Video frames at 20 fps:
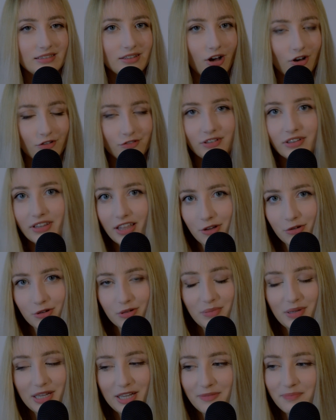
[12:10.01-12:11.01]
awful that
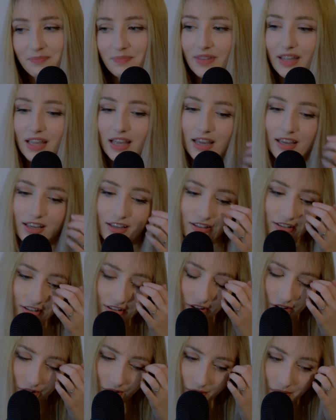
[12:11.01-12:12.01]
would be.
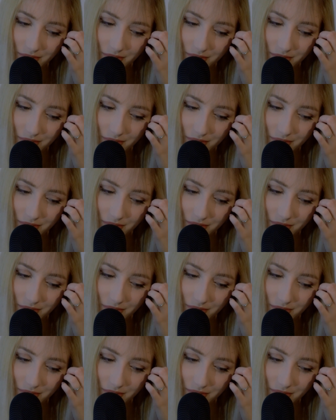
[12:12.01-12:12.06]
So